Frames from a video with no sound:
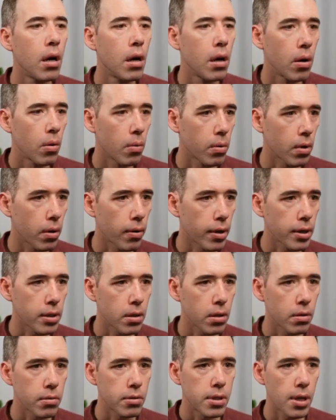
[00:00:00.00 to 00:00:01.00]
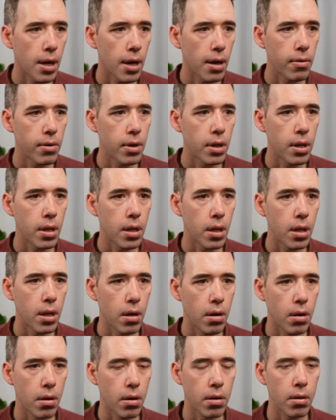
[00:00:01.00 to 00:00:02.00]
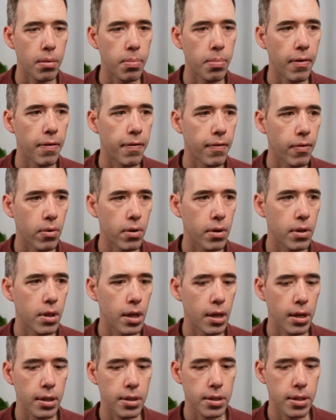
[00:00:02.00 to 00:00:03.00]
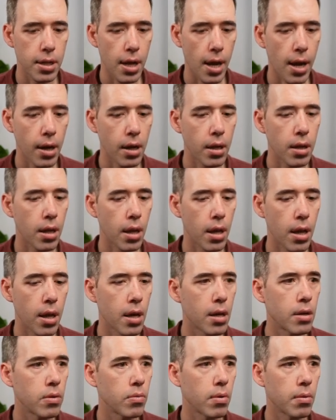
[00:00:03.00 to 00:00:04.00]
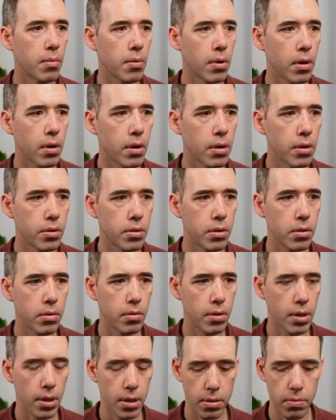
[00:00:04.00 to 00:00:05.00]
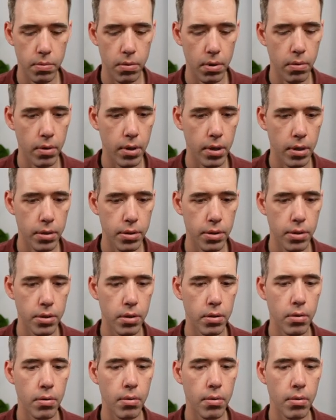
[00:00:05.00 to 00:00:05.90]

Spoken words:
we're going to go down here before the exec, and what we're going to do is we're going to do